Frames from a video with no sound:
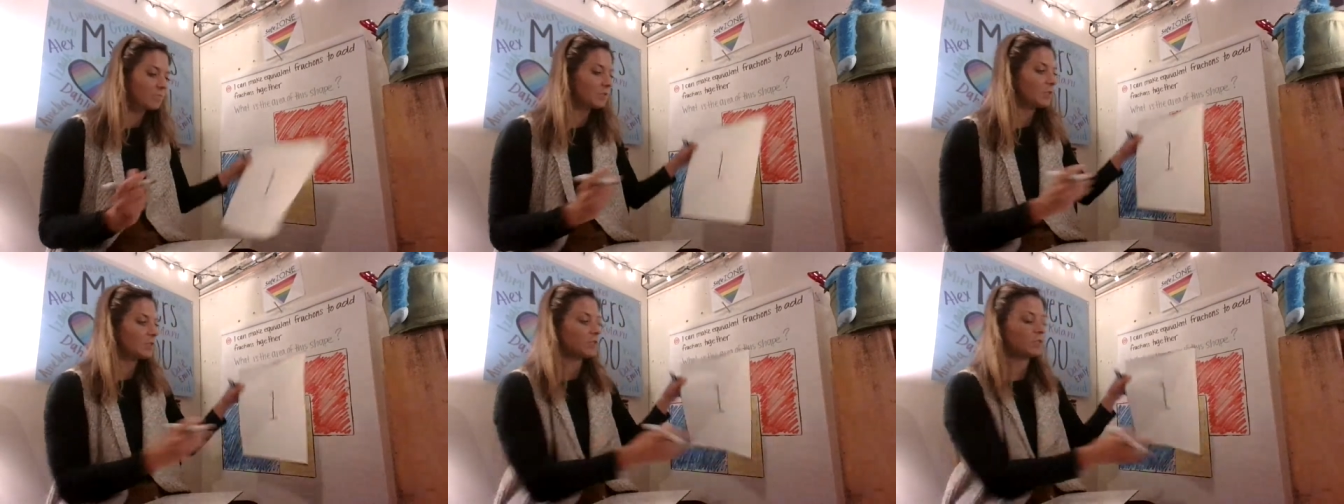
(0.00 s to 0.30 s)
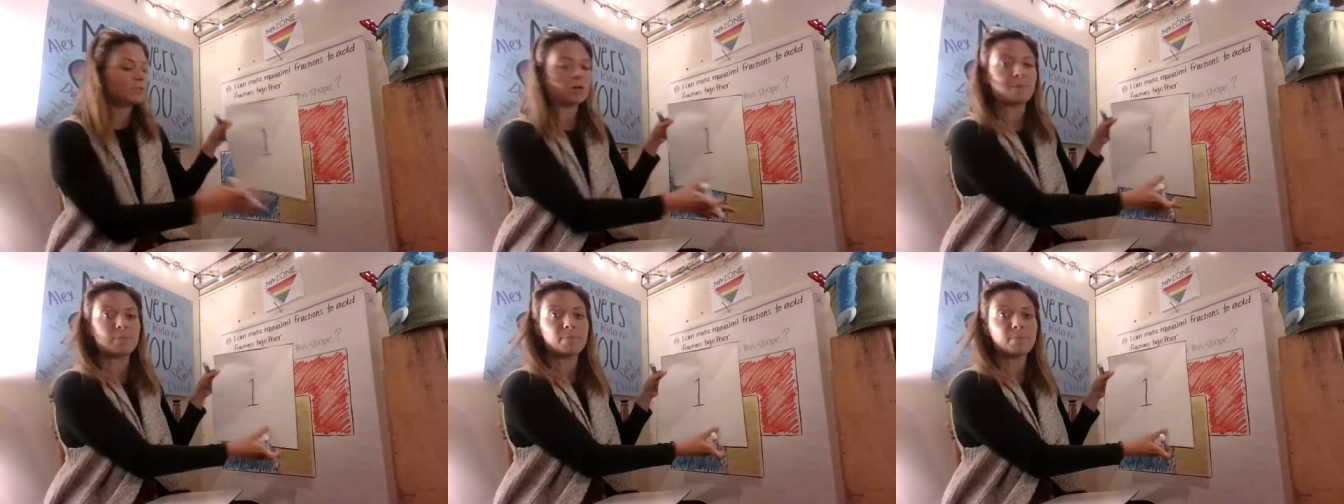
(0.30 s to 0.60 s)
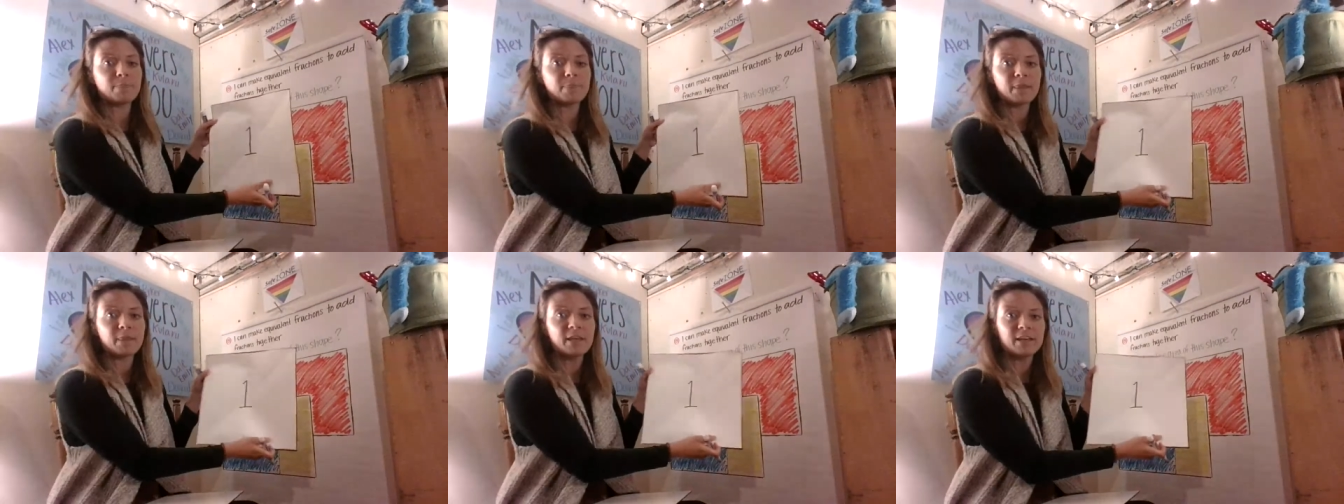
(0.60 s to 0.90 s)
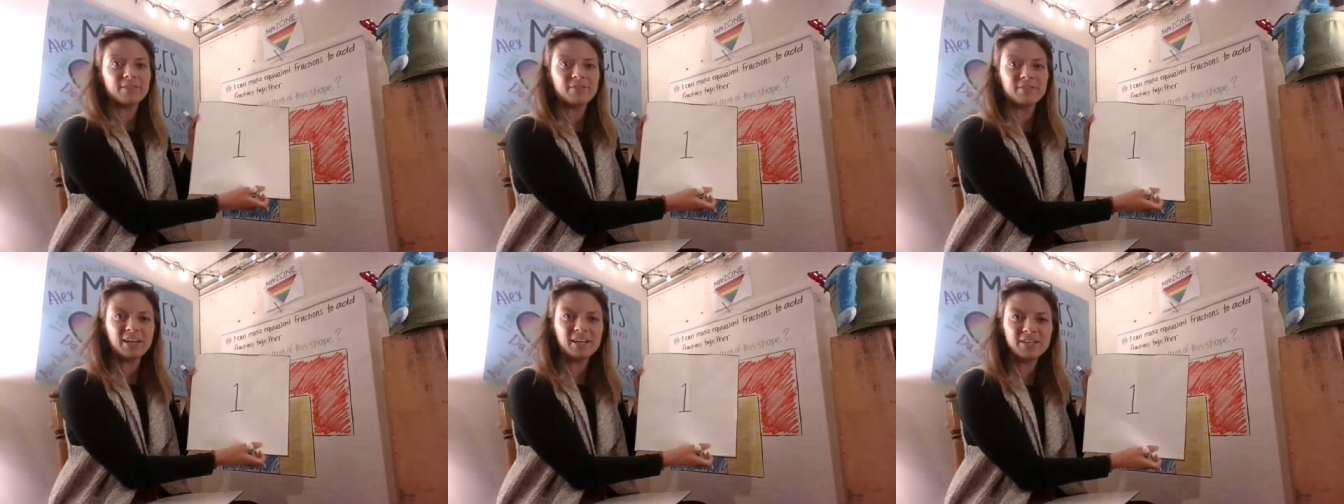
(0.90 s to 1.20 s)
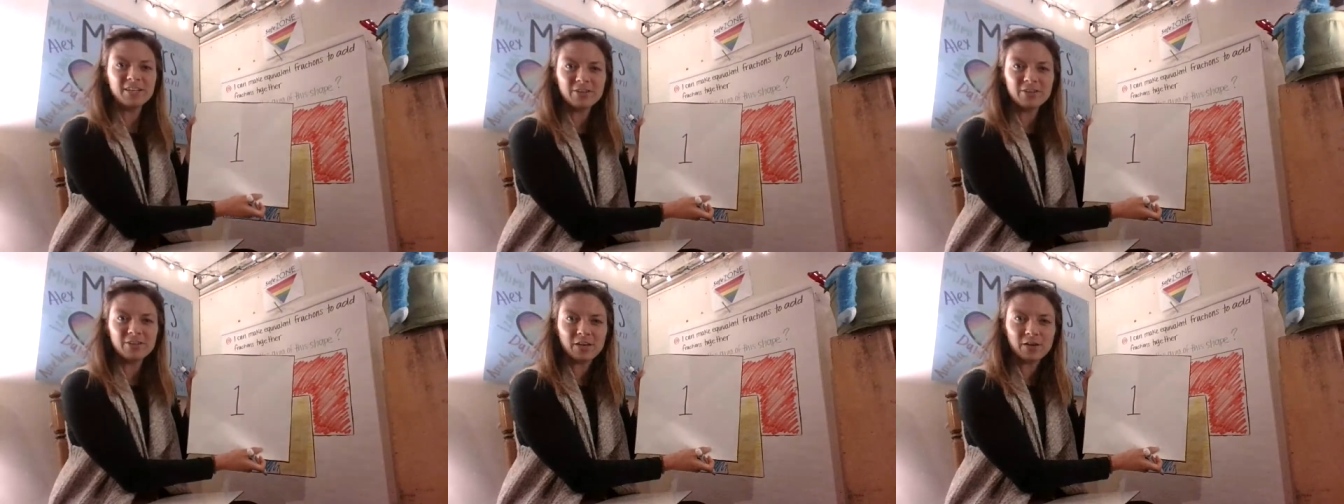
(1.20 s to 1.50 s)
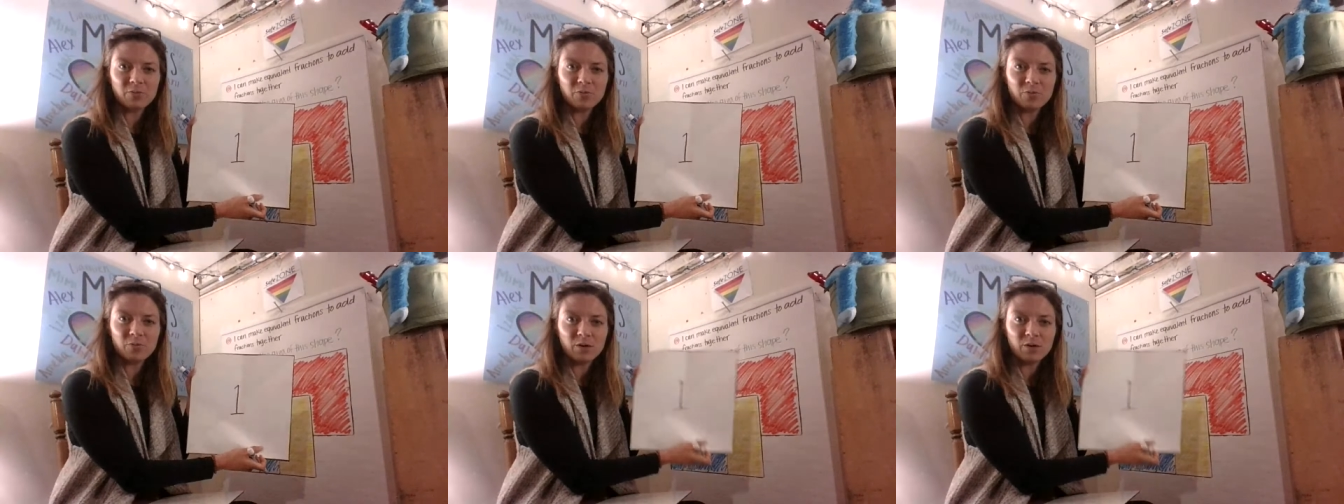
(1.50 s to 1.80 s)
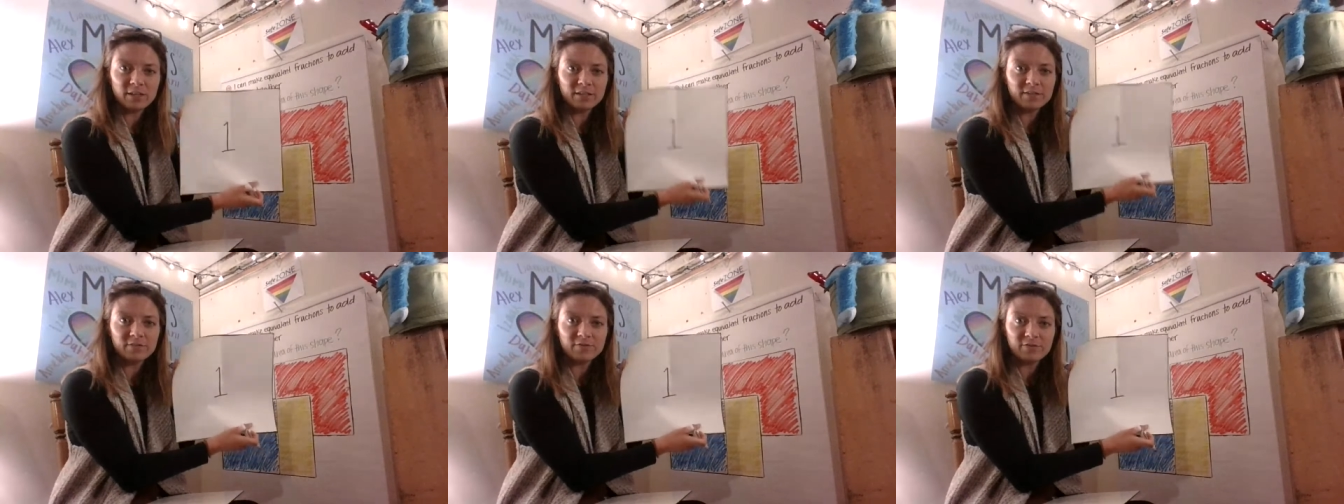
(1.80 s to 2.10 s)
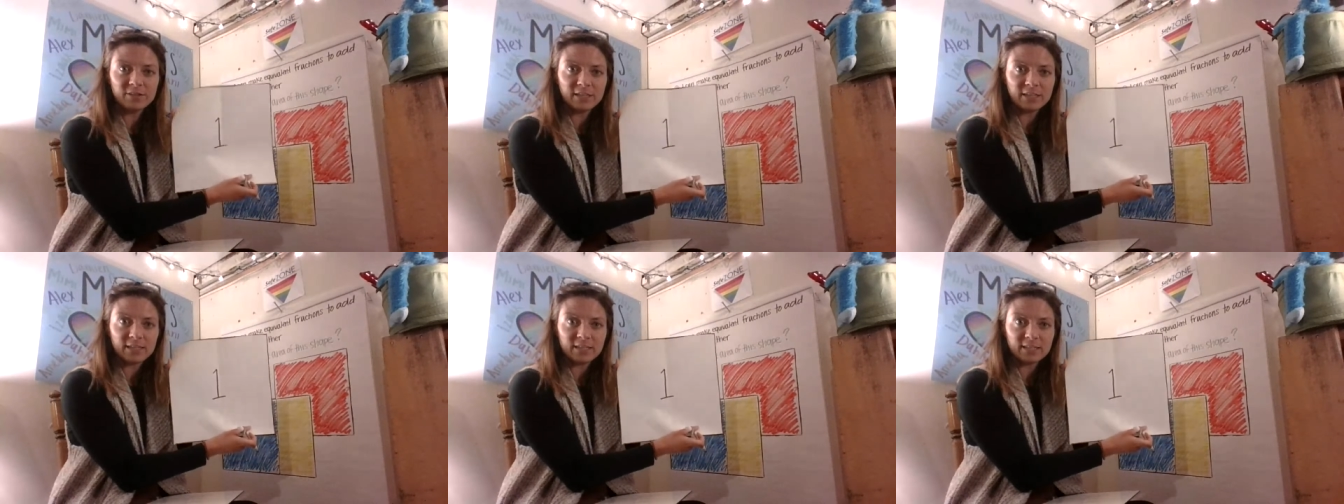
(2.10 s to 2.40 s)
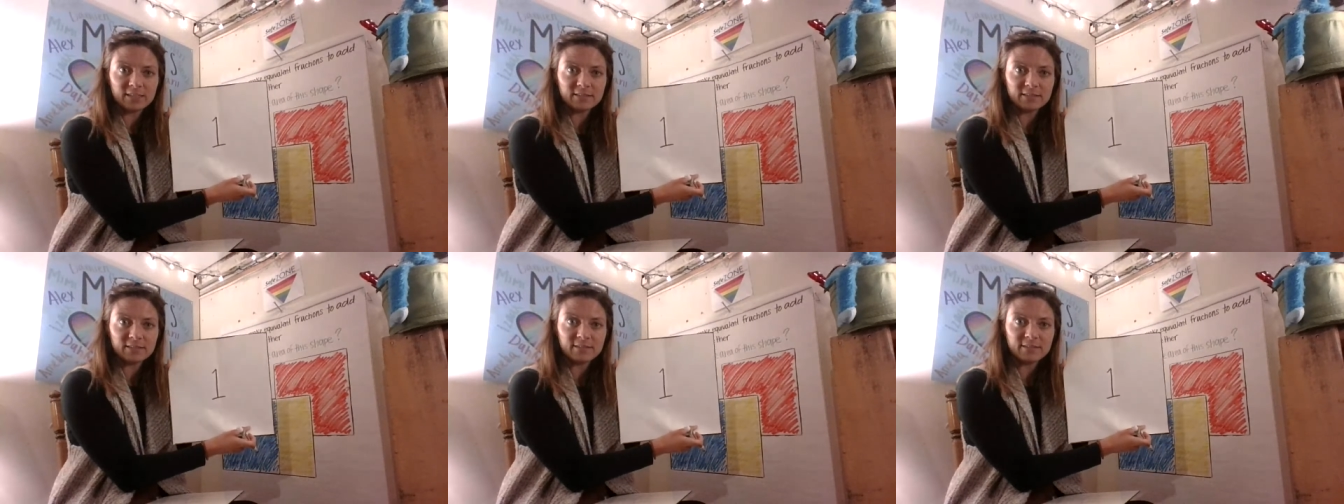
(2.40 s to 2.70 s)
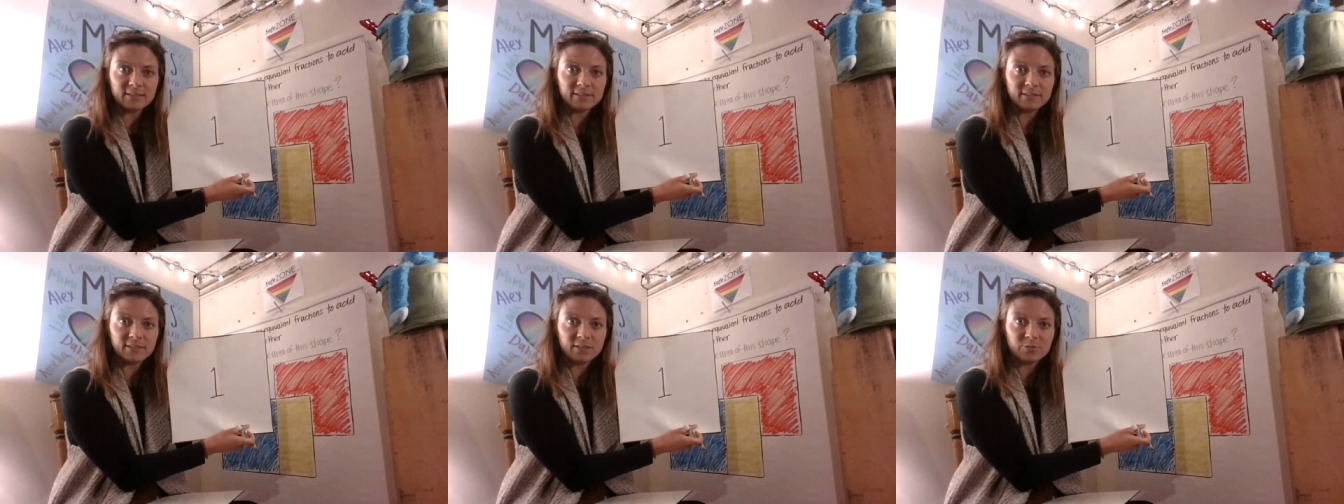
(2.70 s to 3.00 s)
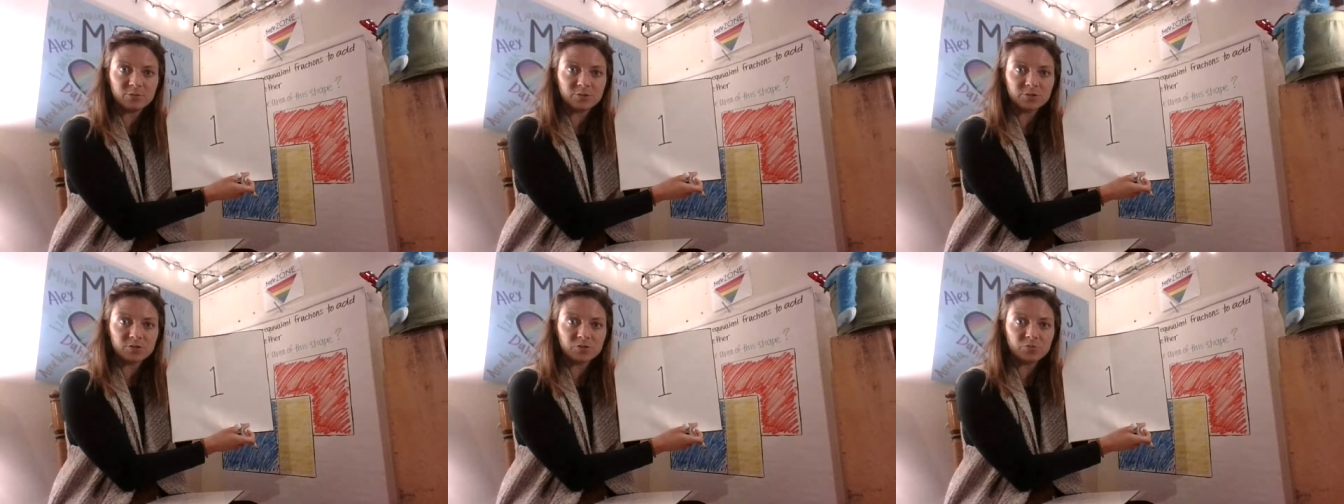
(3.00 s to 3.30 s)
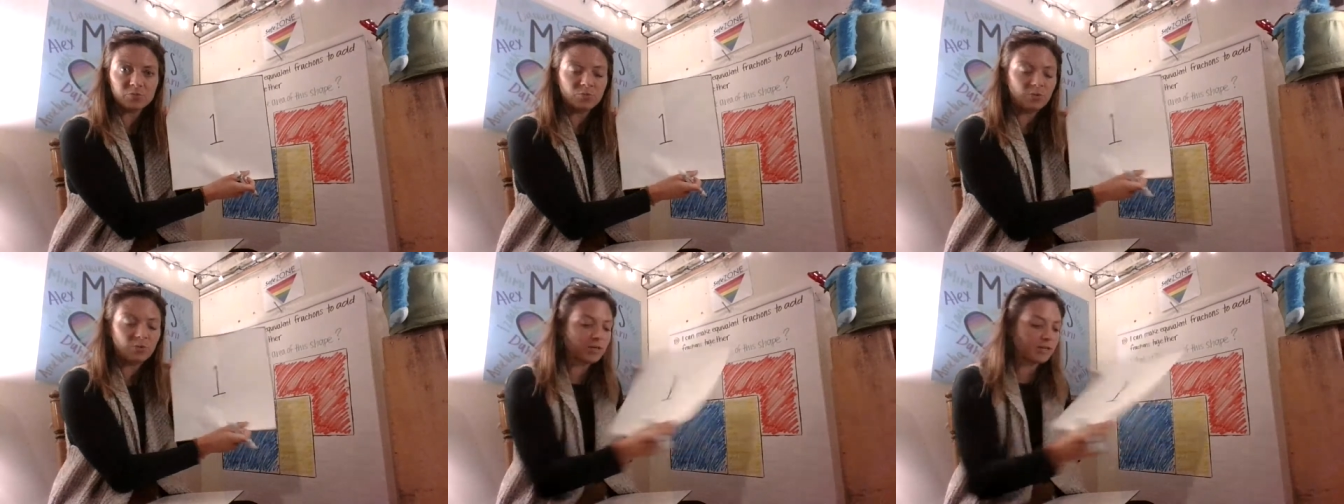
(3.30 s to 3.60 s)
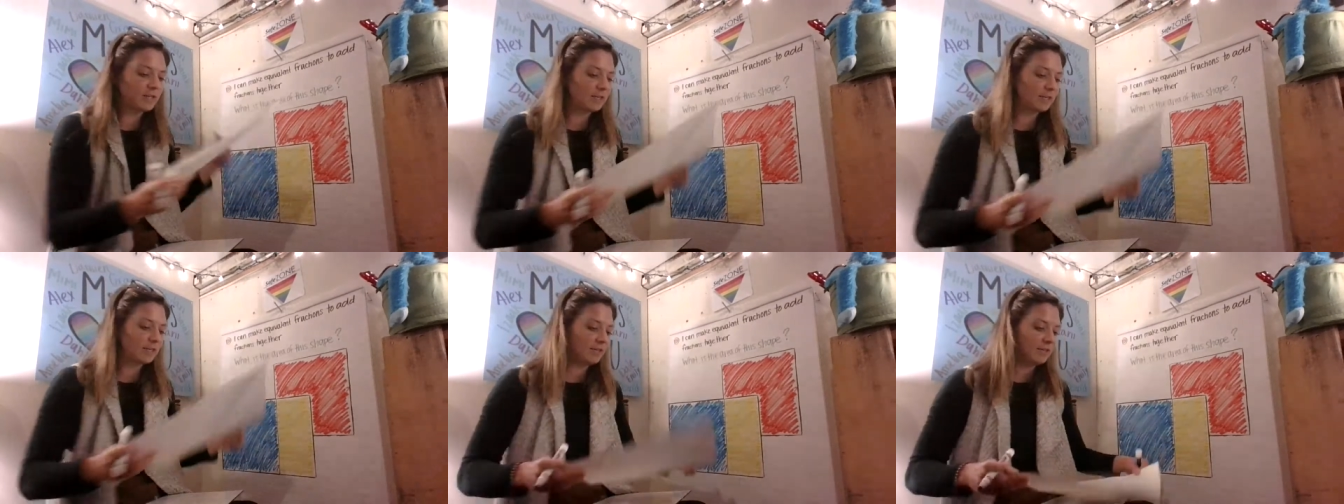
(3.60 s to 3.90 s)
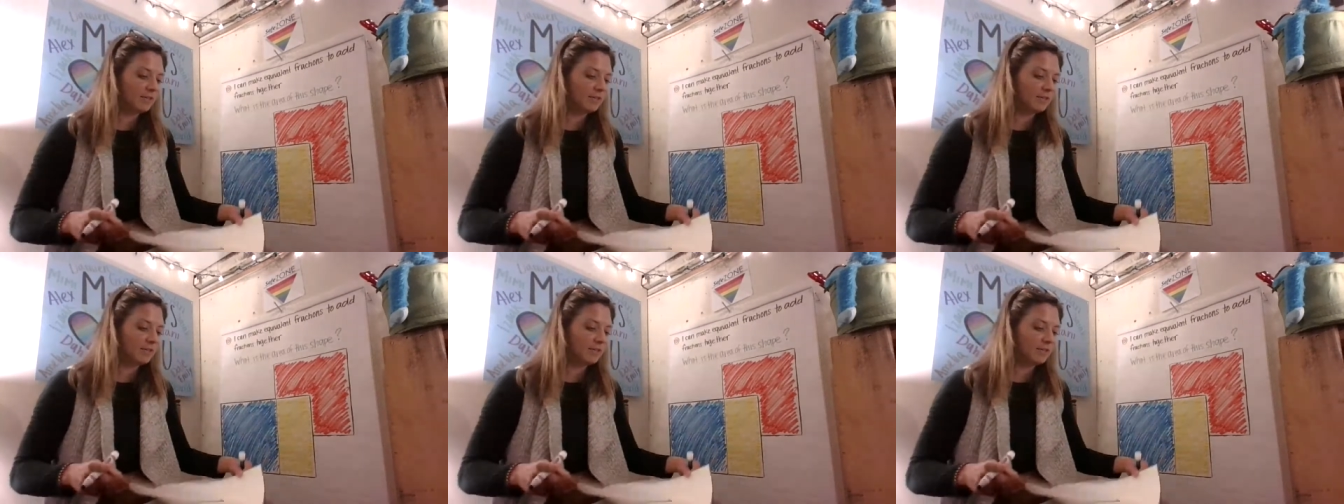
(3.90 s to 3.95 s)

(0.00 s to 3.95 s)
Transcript: So I know that one of these is equal to one.